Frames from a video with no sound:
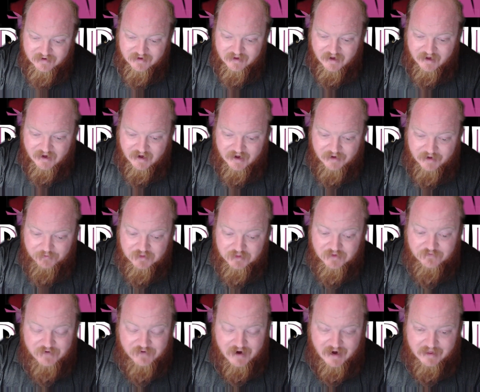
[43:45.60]
When
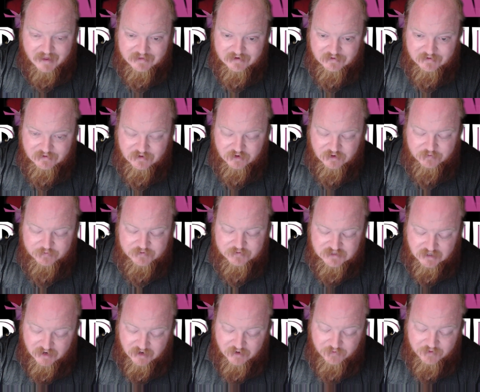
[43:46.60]
the
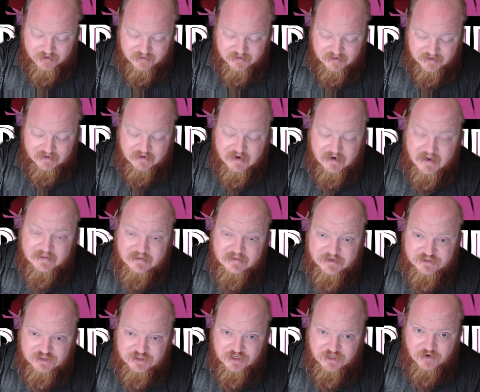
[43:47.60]
9th
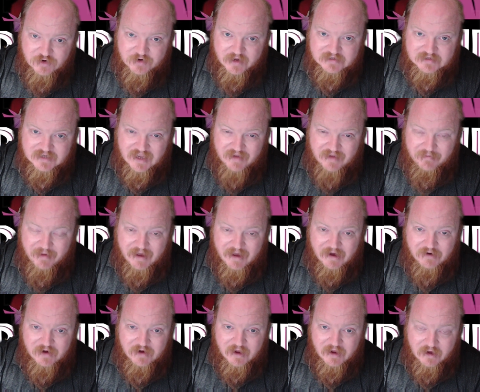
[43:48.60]
edition Codex came
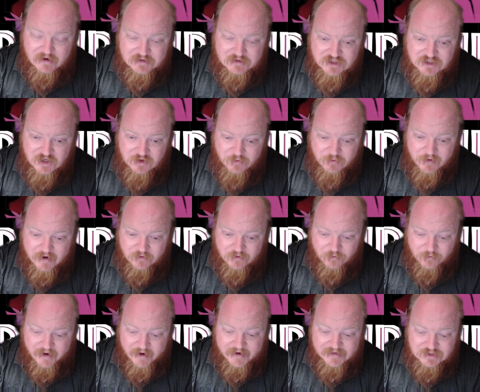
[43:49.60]
out, I also went
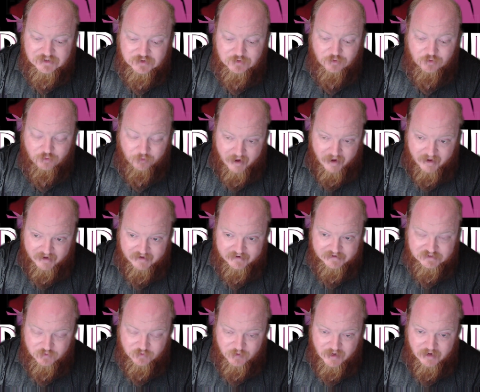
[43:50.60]
right to Kraken
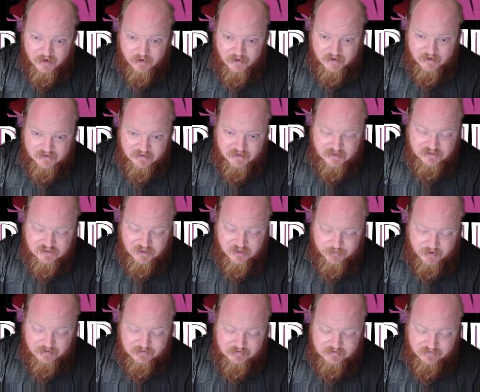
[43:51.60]
as well. I did not jump
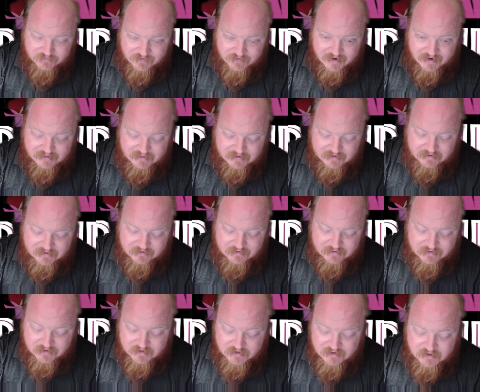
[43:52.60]
on the Leviathan
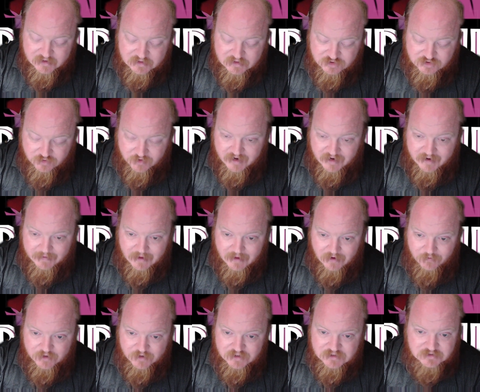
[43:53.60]
train
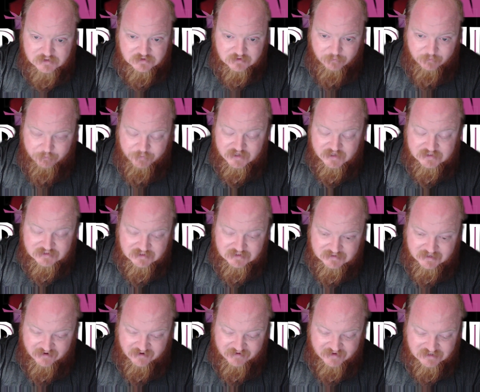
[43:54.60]
that was busted
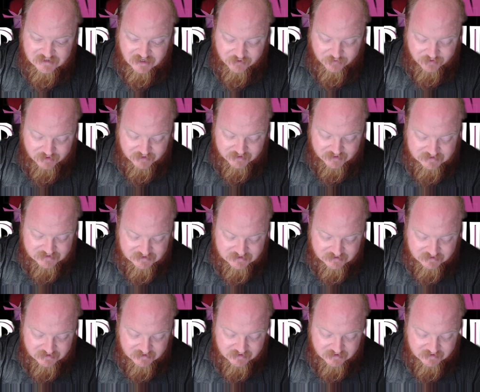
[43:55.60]
Tyranids on release.